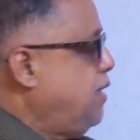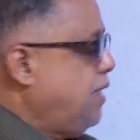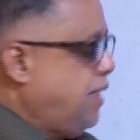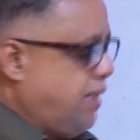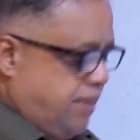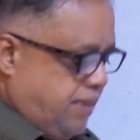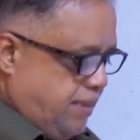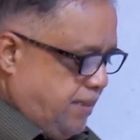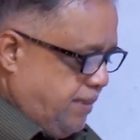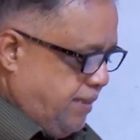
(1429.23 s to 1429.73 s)

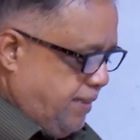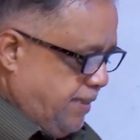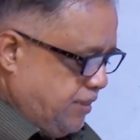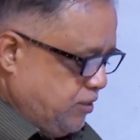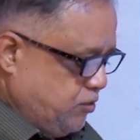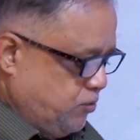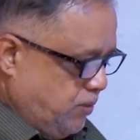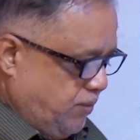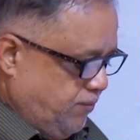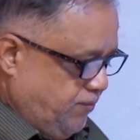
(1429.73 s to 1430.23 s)
and the
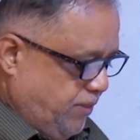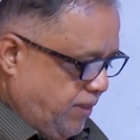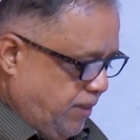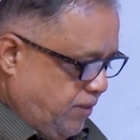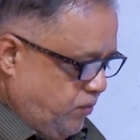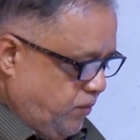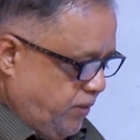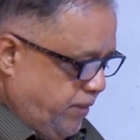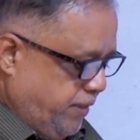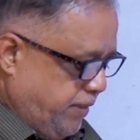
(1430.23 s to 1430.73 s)
next one we
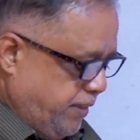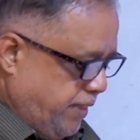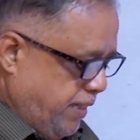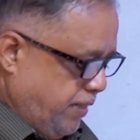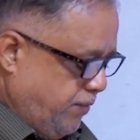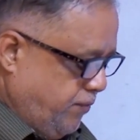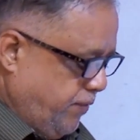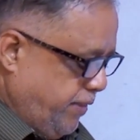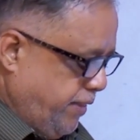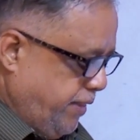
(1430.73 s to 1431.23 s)
are going to
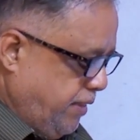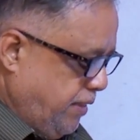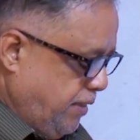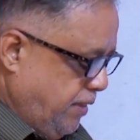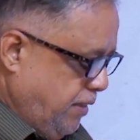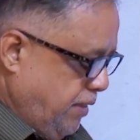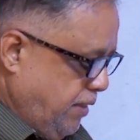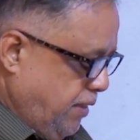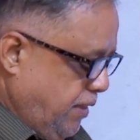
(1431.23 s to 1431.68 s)
calculate